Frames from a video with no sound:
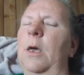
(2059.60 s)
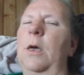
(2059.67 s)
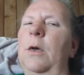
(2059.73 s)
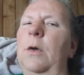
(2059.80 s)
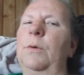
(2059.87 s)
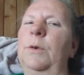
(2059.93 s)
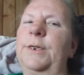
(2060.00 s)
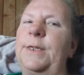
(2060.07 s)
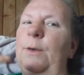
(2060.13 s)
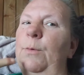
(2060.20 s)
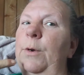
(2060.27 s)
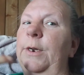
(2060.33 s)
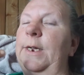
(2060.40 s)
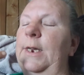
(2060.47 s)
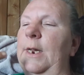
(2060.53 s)
We're still
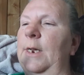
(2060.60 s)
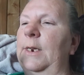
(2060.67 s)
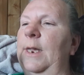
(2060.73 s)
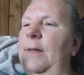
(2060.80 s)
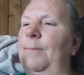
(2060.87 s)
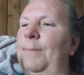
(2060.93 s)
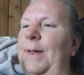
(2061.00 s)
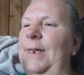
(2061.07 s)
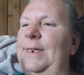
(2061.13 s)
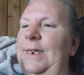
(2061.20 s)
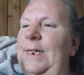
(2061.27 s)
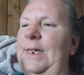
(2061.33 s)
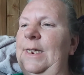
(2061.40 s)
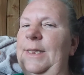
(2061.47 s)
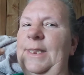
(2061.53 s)
working on getting my
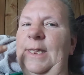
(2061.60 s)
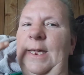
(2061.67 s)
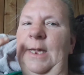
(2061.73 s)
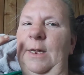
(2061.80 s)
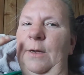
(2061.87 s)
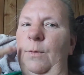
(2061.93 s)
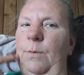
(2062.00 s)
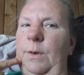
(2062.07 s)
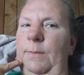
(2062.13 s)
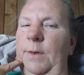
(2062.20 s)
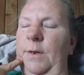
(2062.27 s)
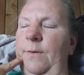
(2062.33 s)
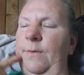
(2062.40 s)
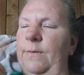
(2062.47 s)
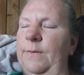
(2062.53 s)
teeth
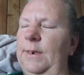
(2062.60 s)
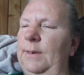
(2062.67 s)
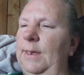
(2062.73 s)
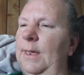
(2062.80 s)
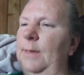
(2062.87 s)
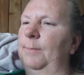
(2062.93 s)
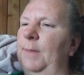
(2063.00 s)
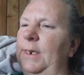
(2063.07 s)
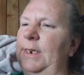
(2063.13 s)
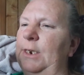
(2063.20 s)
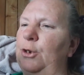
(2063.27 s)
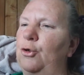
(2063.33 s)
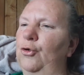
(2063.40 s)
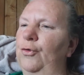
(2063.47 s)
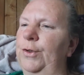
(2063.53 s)
removed and getting my
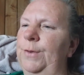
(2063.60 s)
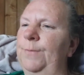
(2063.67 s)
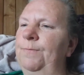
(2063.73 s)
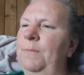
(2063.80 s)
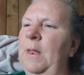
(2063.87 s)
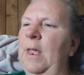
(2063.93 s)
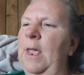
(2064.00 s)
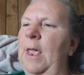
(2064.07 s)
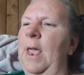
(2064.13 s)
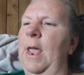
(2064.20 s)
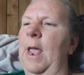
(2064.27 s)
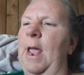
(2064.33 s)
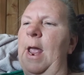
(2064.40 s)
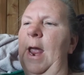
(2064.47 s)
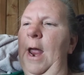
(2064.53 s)
dentures.
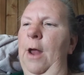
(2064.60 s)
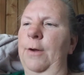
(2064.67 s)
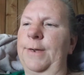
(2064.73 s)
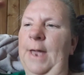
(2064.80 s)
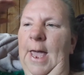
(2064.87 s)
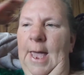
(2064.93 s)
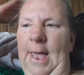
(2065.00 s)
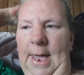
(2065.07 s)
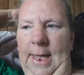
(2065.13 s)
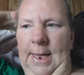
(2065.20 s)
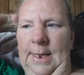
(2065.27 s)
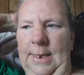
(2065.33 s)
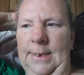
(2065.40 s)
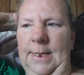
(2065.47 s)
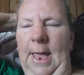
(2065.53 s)
Hair
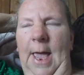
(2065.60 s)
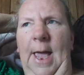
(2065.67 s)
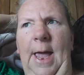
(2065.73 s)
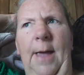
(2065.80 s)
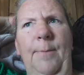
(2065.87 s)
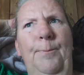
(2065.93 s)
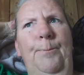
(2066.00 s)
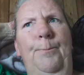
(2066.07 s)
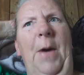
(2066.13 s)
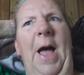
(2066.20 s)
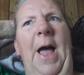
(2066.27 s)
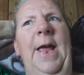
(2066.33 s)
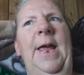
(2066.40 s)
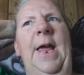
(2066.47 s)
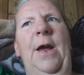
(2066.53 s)
ties. I
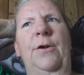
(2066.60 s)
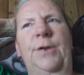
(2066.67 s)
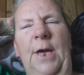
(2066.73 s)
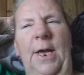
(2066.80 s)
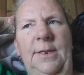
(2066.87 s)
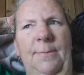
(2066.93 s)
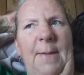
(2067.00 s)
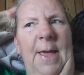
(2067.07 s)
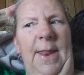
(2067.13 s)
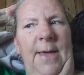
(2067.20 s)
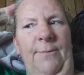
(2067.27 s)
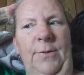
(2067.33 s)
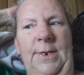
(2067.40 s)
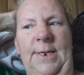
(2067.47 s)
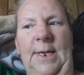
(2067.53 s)
buy hair ties about
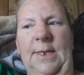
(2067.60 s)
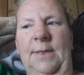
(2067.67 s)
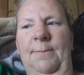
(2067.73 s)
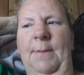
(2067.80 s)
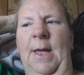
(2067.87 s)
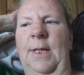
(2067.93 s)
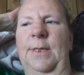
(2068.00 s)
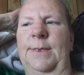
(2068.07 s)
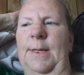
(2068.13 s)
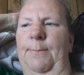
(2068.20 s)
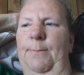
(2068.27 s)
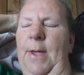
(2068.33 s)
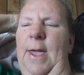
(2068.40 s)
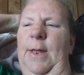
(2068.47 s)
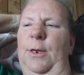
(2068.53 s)
every 6 months. I
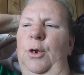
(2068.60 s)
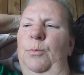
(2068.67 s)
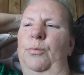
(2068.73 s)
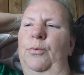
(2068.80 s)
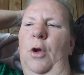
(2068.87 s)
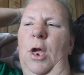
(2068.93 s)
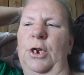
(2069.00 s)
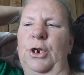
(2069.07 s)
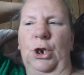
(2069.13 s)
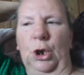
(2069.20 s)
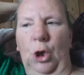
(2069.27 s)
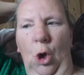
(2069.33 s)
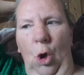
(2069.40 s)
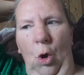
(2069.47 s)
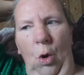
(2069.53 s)
buy a new brush and
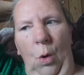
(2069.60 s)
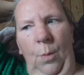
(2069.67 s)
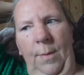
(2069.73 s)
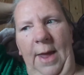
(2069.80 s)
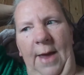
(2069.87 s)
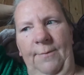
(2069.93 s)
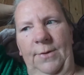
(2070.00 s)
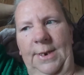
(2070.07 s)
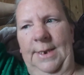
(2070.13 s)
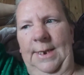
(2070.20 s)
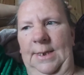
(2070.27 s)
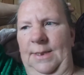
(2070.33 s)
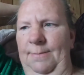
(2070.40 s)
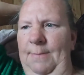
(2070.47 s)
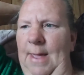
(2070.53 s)
comb every
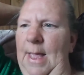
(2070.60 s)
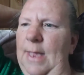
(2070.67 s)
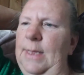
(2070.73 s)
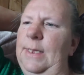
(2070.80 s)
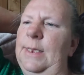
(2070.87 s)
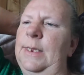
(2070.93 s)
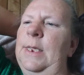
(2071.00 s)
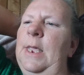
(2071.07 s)
6 months.